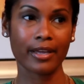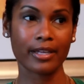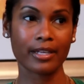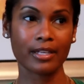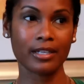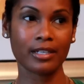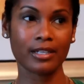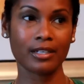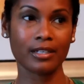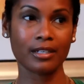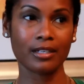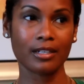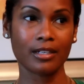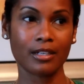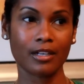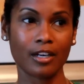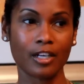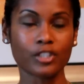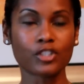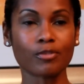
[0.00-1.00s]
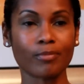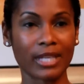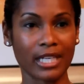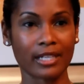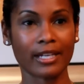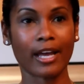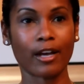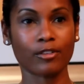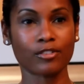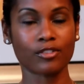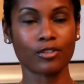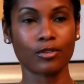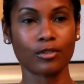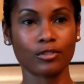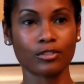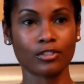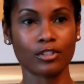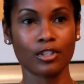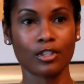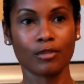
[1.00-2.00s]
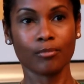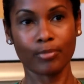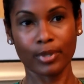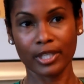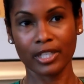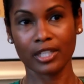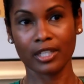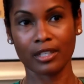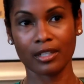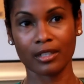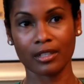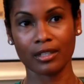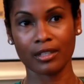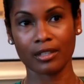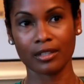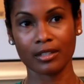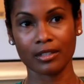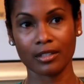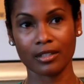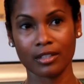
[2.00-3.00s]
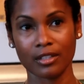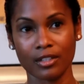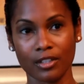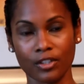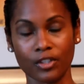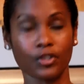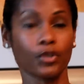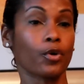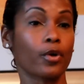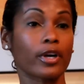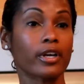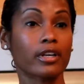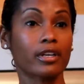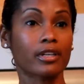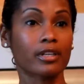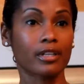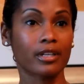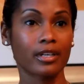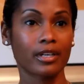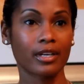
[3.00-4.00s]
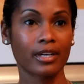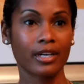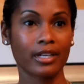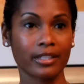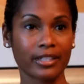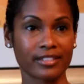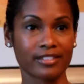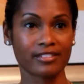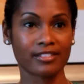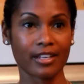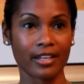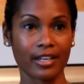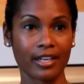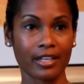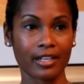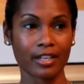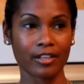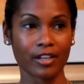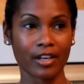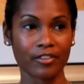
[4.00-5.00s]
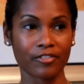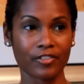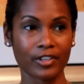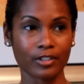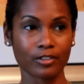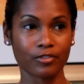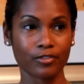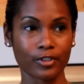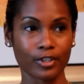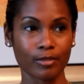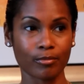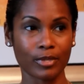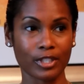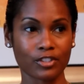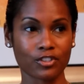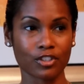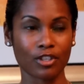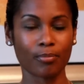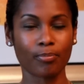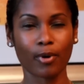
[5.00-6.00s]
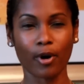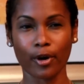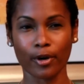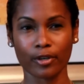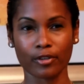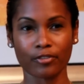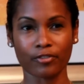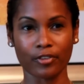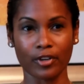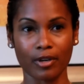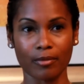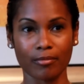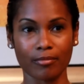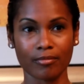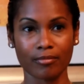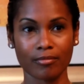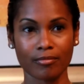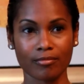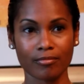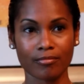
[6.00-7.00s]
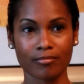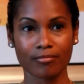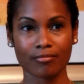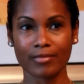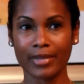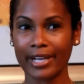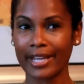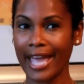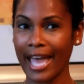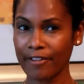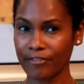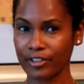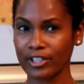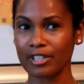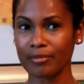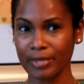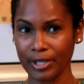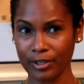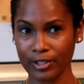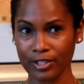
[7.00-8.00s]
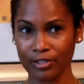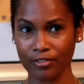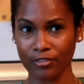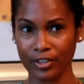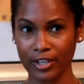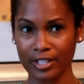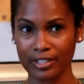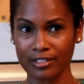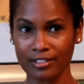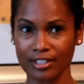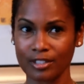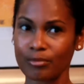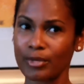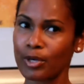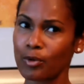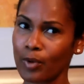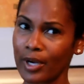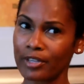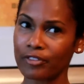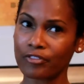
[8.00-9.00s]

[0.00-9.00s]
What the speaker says: in a Jamaican household, but in New York, let's say. And I felt very much apart from my African American friends and my white